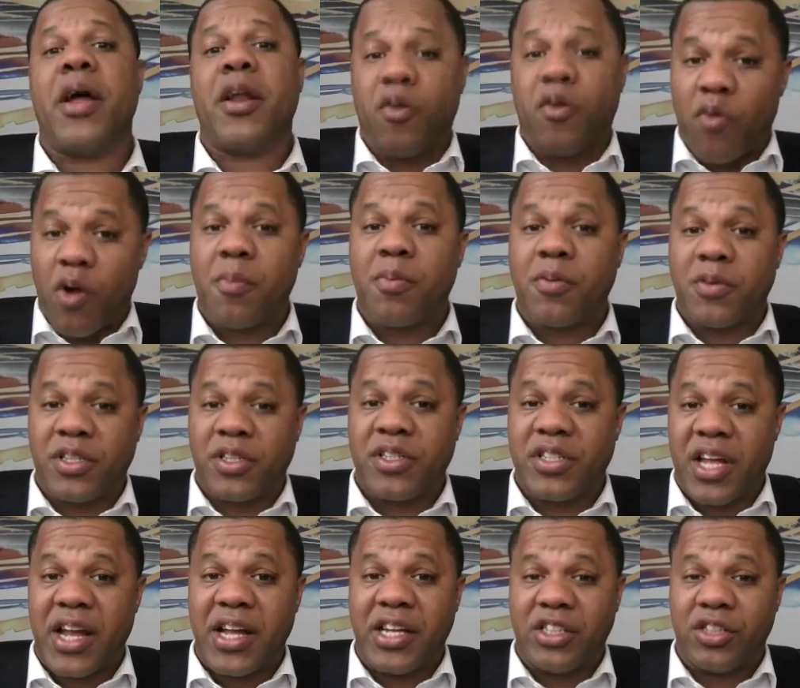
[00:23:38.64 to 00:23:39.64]
better
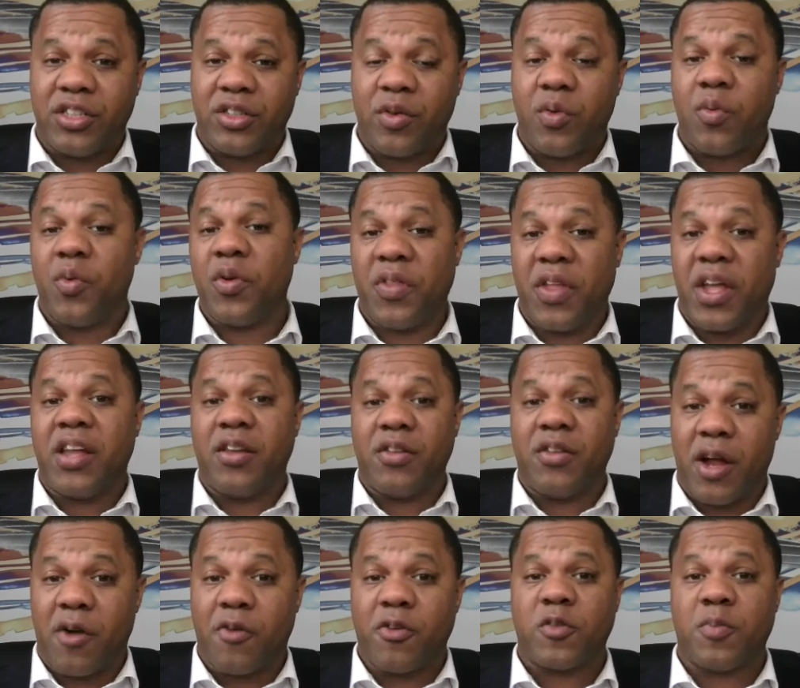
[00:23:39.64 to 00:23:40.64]
representation
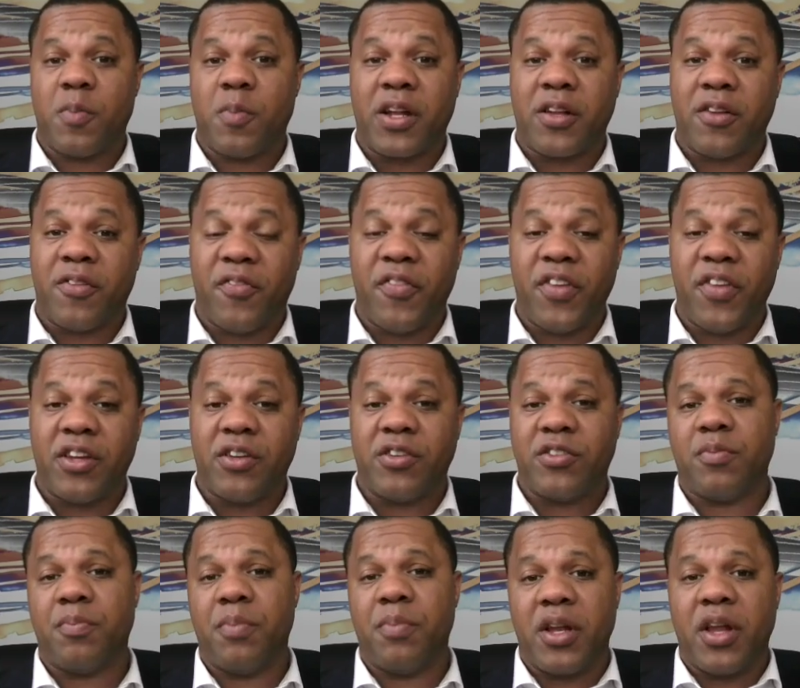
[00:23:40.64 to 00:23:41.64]
within their respective
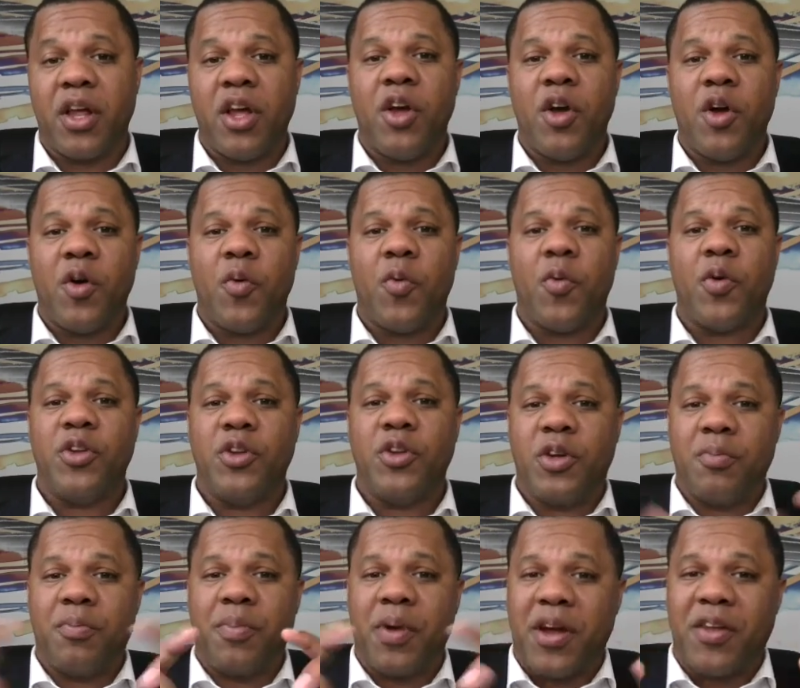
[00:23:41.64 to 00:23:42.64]
fields. But when
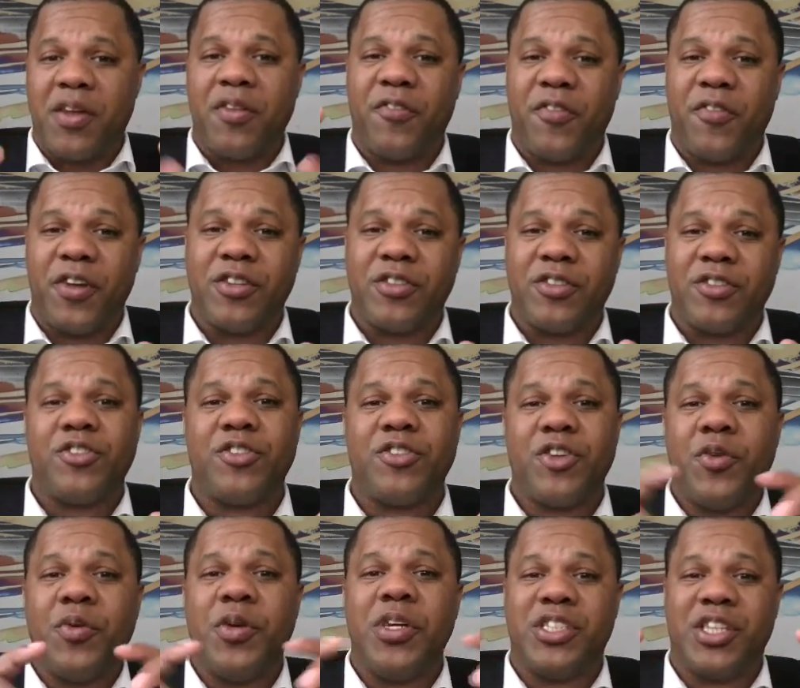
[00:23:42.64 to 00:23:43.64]
you compare the fields
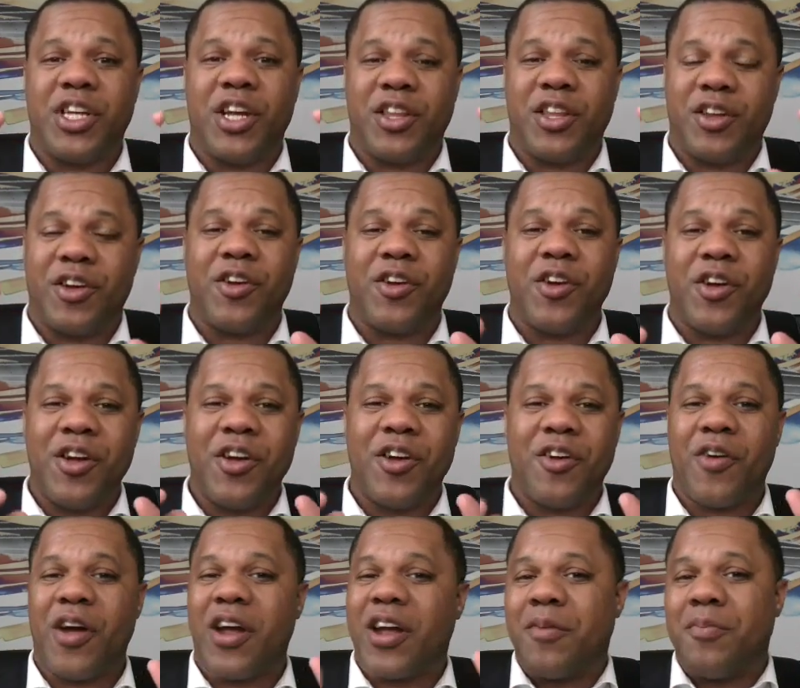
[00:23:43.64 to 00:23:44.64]
to each other,
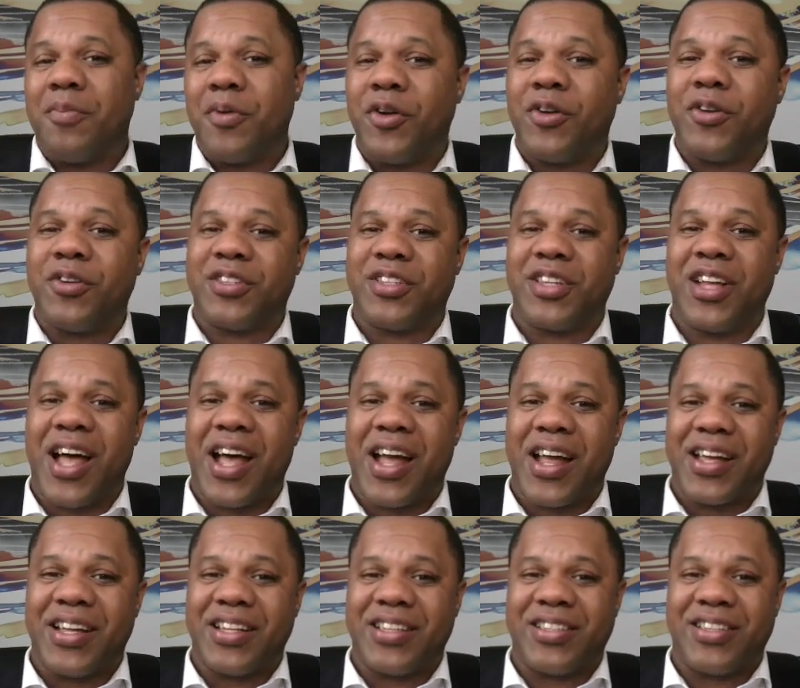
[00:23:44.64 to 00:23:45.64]
right, computer
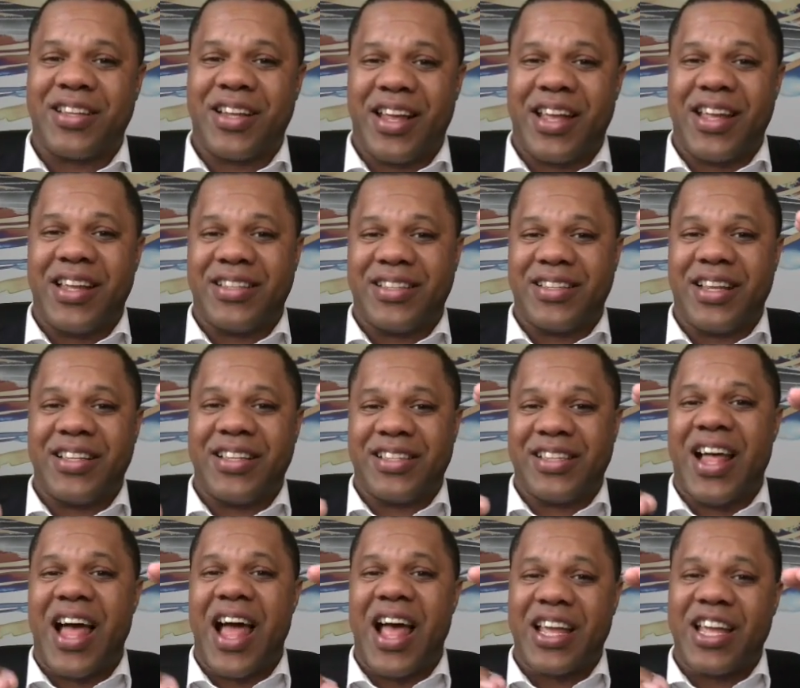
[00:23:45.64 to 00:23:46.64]
science
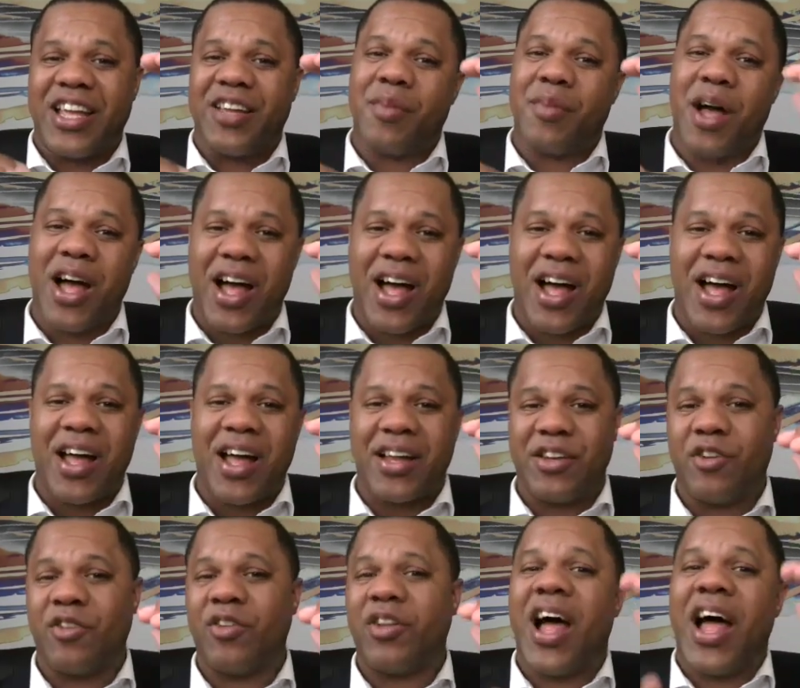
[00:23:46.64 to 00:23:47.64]
is lagging
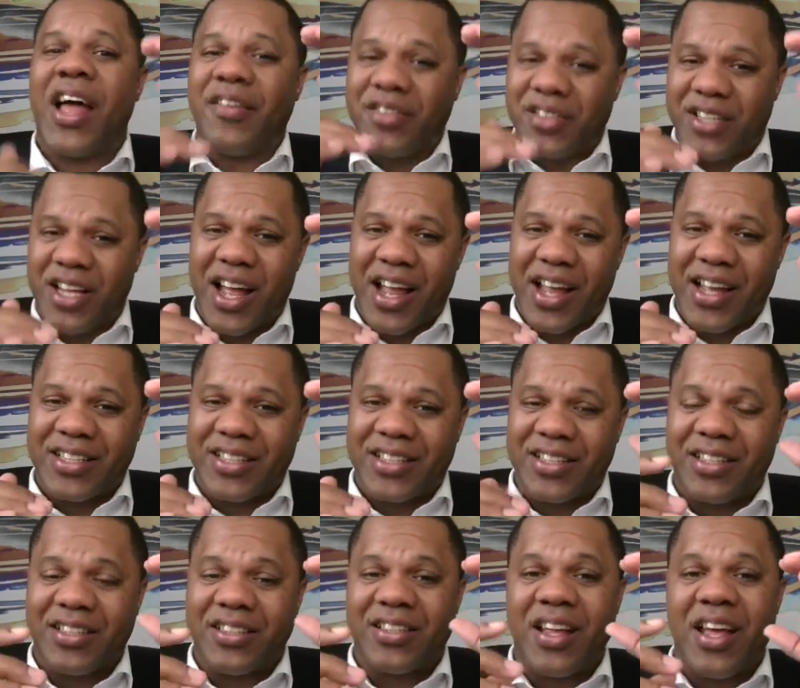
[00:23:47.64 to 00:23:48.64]
behind your life
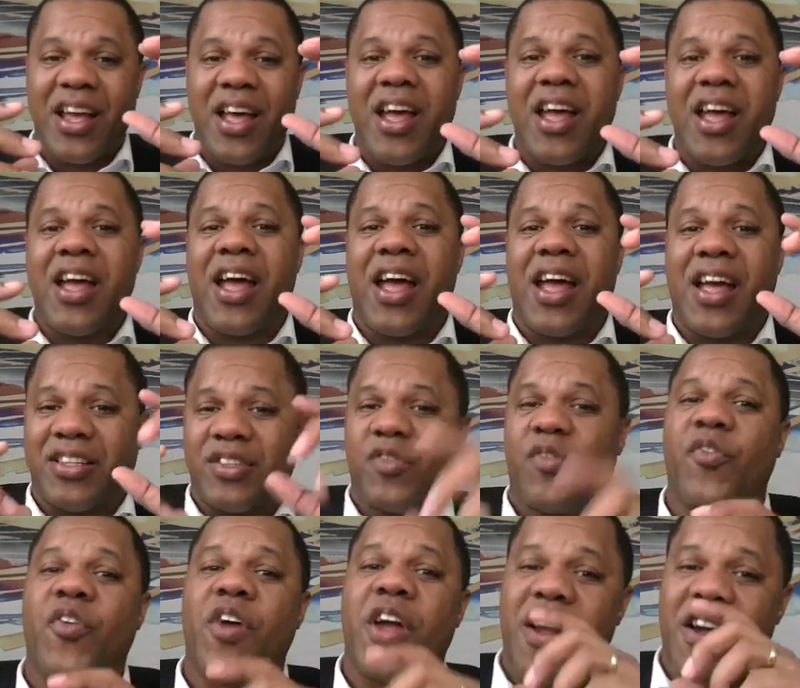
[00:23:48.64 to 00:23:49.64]
sciences
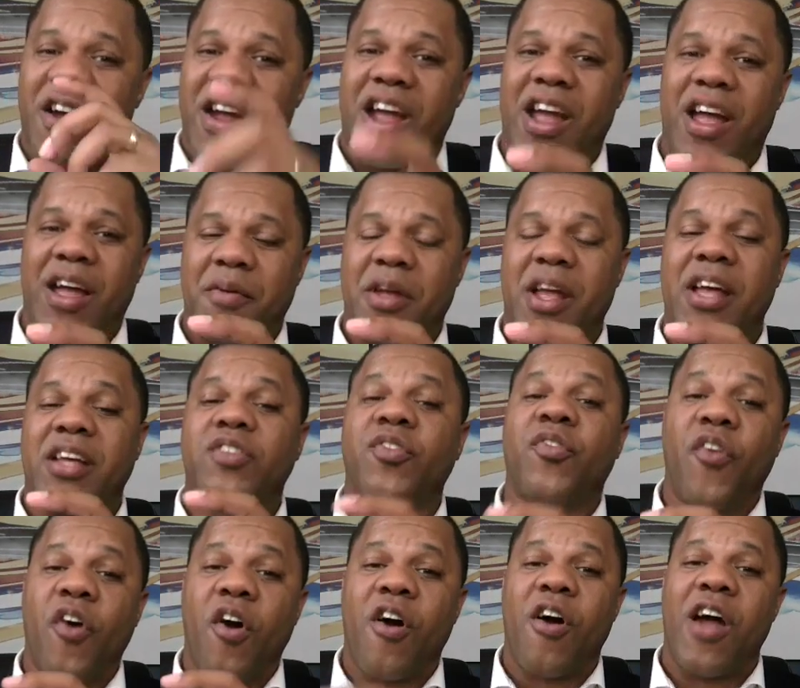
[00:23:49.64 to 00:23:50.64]
as
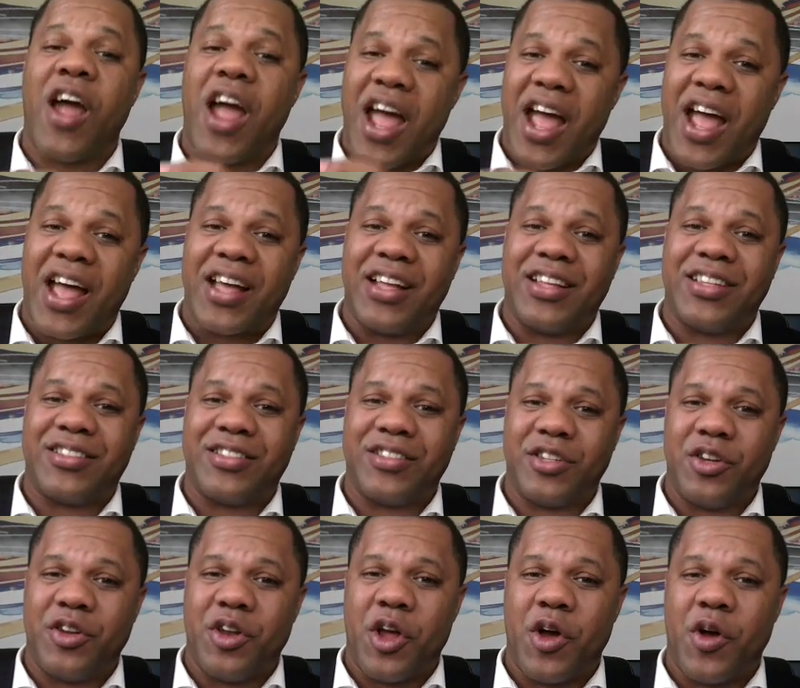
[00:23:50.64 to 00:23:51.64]
far
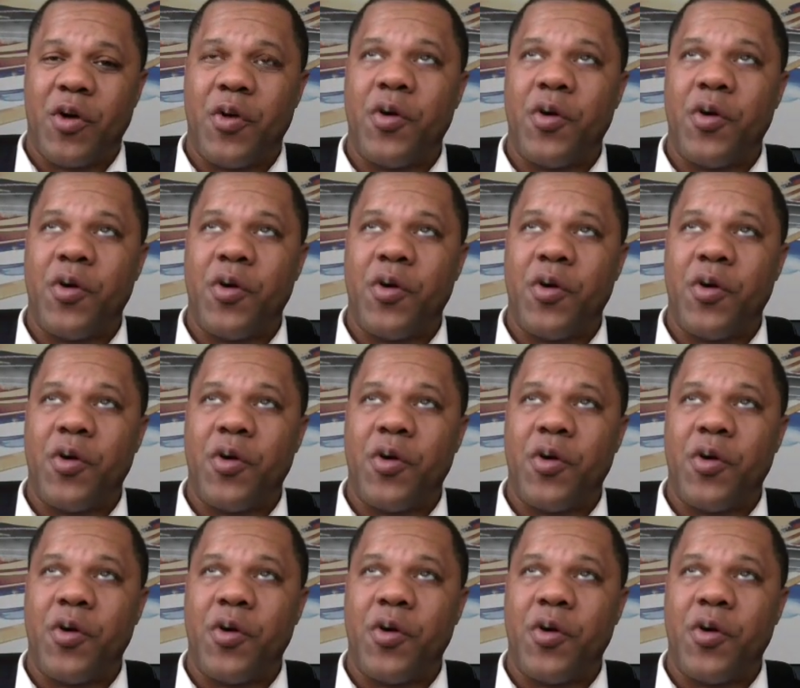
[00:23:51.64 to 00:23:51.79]
as,